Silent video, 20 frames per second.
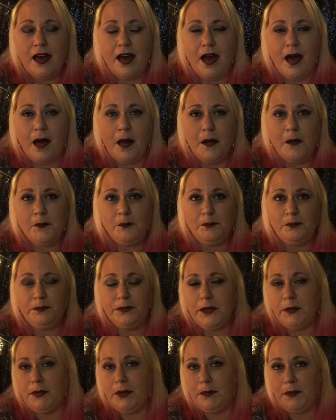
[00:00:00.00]
To
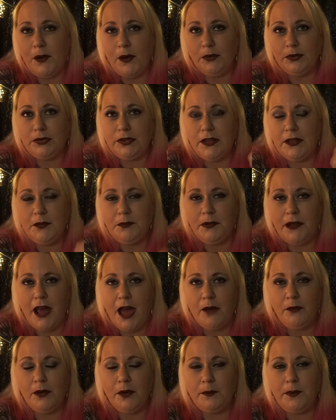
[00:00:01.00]
be posted, but
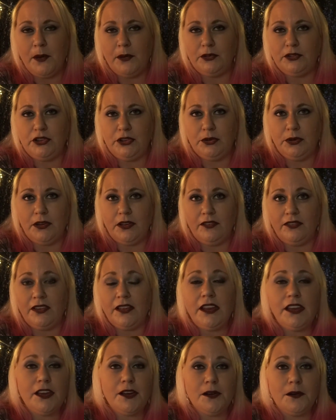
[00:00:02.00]
I will post you in a
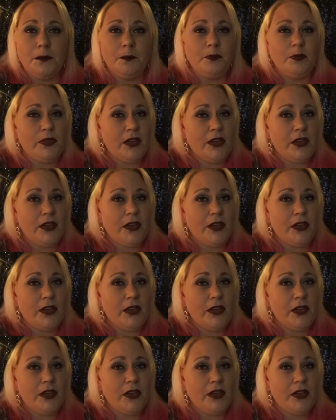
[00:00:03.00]
video